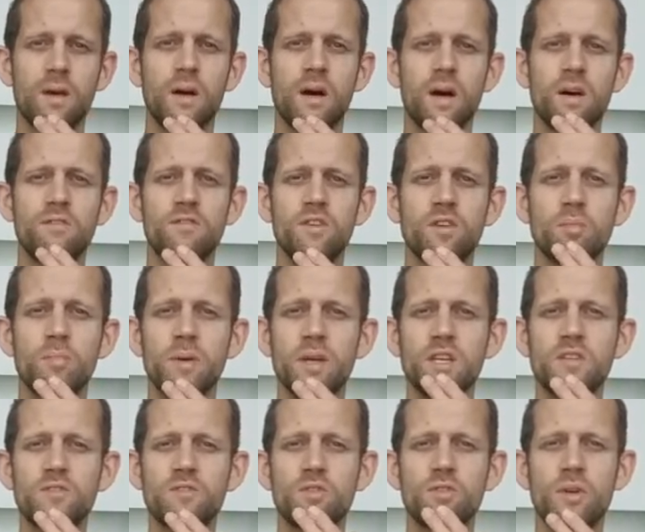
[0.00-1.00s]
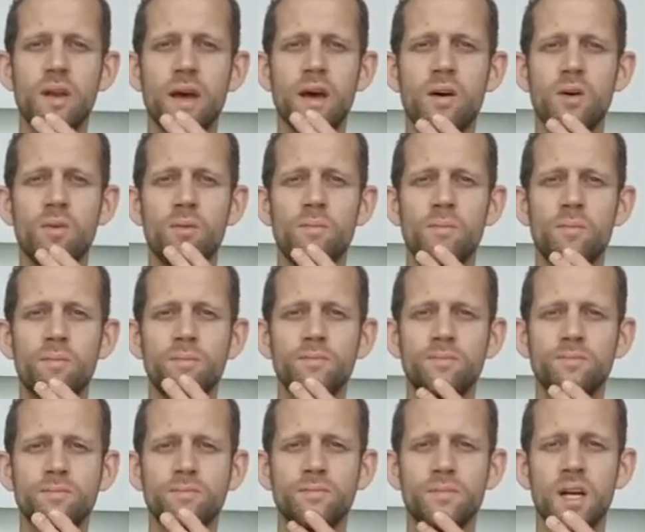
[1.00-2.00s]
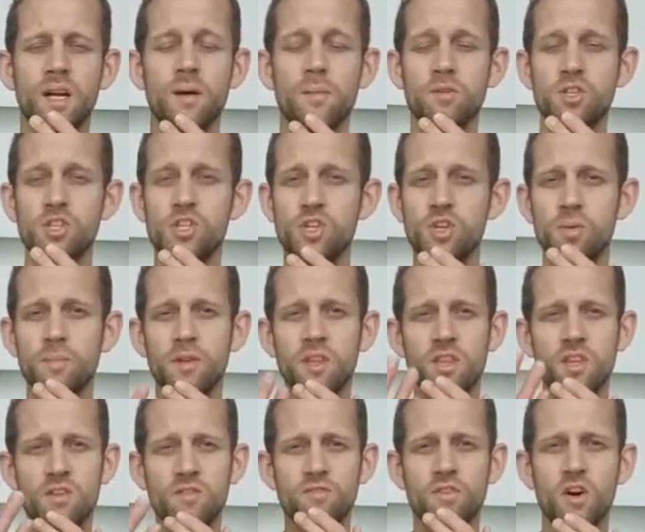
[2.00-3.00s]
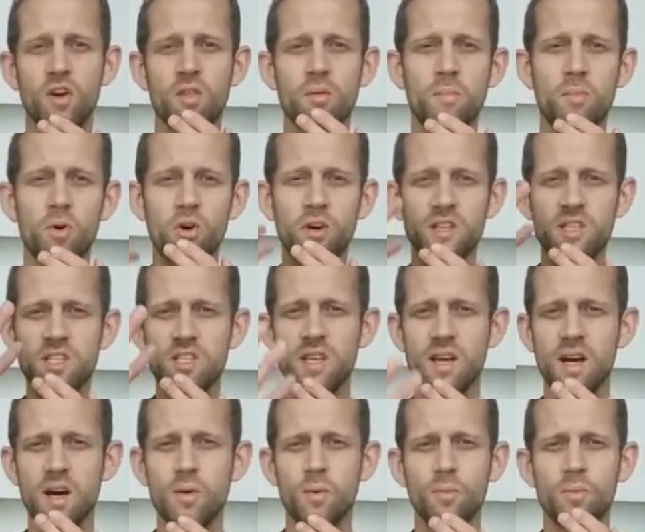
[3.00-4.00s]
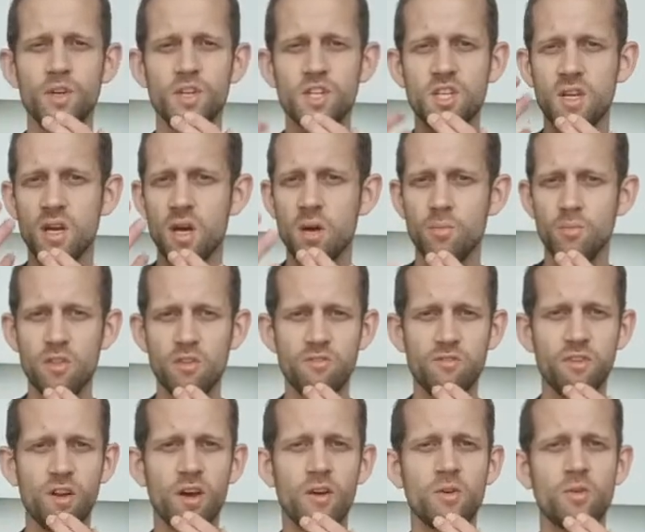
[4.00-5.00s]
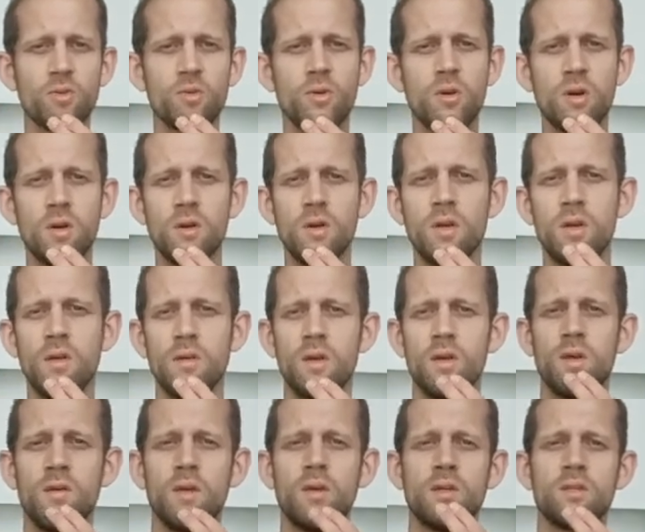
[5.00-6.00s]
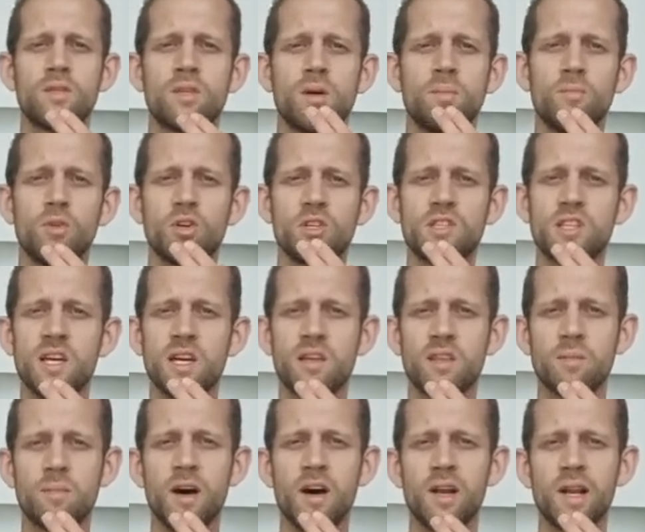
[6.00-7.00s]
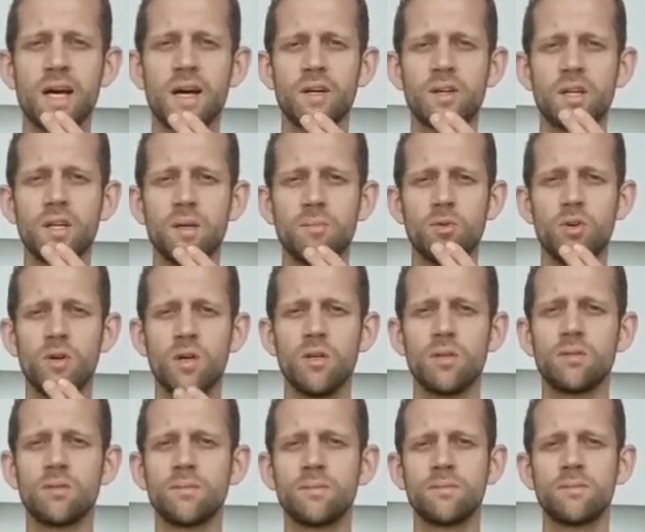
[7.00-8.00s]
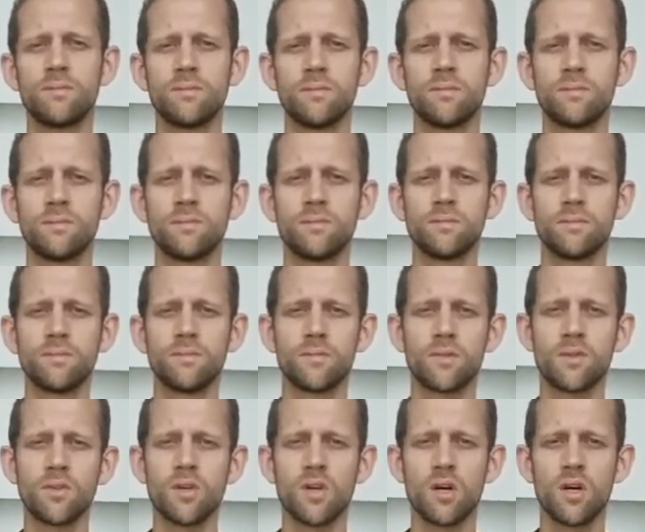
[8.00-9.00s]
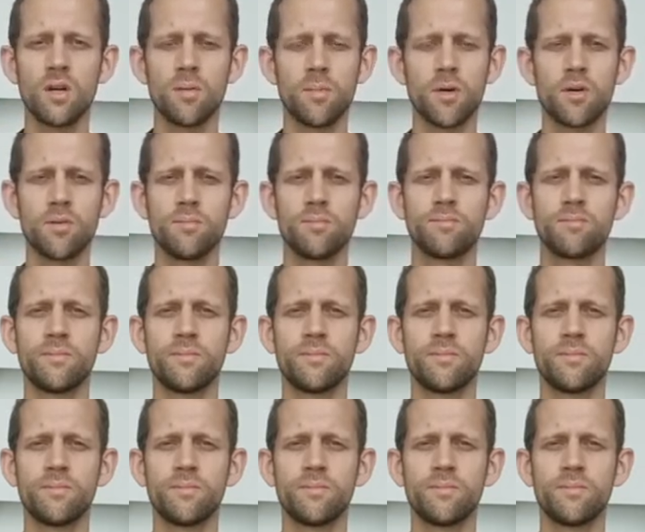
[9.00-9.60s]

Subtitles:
I feel peaceful now. And I'm assuming that you've got the points now and we're just going with the flow. So I'm not saying them out loud anymore. The collarbone.